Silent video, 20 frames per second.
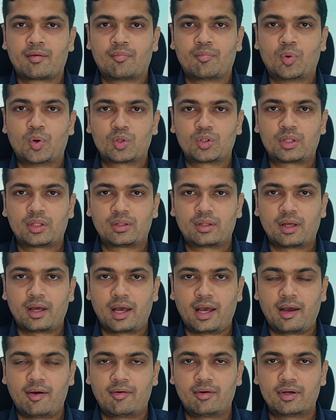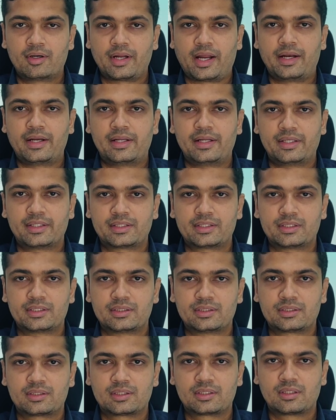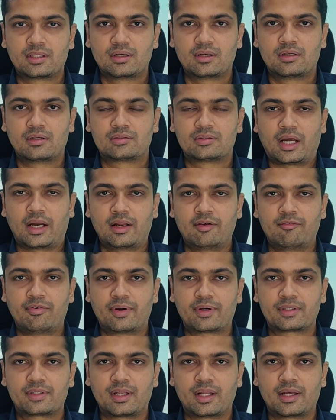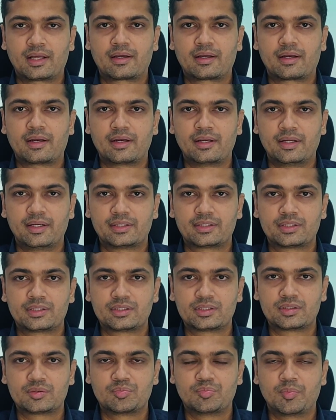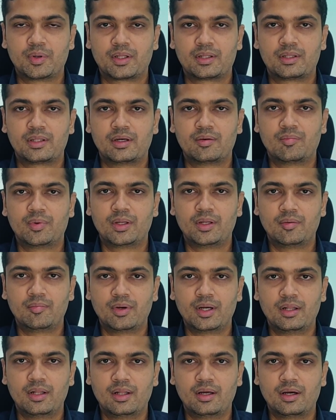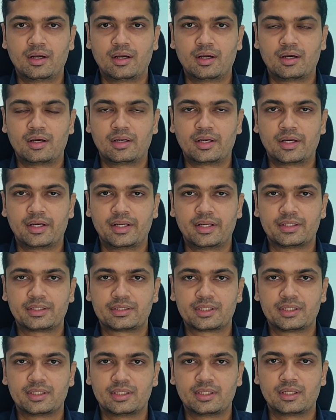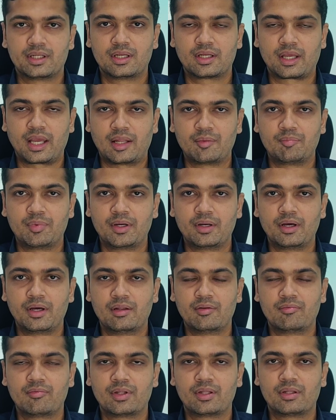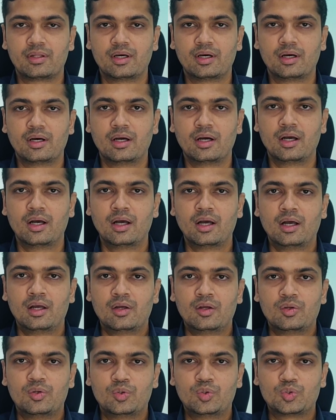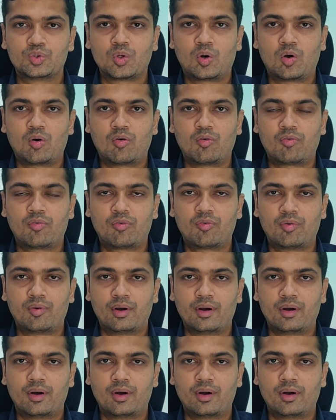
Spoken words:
Both have a radiations, side effects like radiations, but the minimal radiation can be done with the use of